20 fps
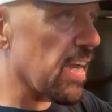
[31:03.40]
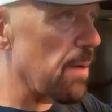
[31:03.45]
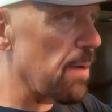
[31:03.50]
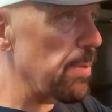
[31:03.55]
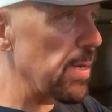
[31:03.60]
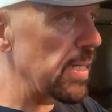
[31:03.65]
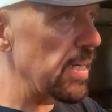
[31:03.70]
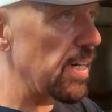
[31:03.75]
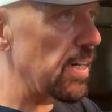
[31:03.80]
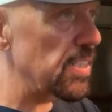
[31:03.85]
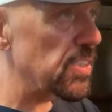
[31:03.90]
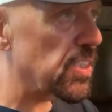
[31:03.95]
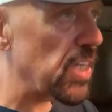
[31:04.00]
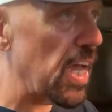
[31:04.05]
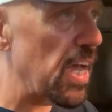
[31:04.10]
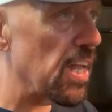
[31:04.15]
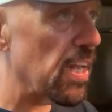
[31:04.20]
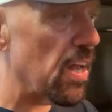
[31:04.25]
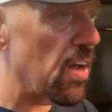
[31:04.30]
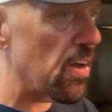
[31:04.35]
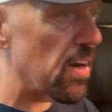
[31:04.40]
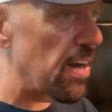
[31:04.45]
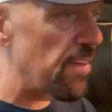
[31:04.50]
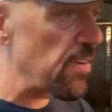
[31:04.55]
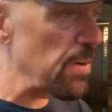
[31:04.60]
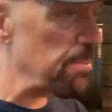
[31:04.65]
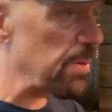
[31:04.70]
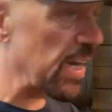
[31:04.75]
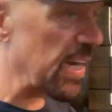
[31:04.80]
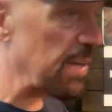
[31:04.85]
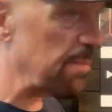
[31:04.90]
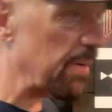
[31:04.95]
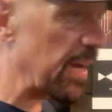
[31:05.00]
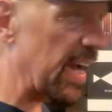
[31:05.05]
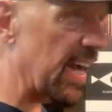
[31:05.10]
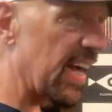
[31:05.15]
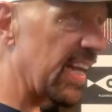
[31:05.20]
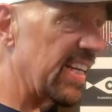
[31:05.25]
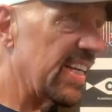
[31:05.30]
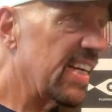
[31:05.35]
come in here and say hello to everybody,
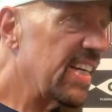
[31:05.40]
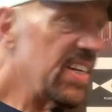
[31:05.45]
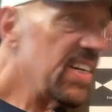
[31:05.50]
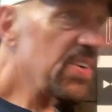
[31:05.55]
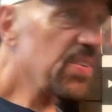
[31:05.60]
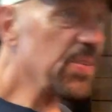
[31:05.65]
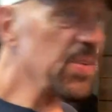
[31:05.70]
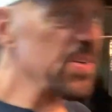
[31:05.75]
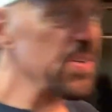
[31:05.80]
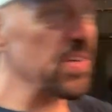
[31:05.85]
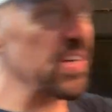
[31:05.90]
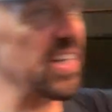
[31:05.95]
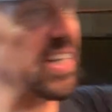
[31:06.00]
man. We're doing a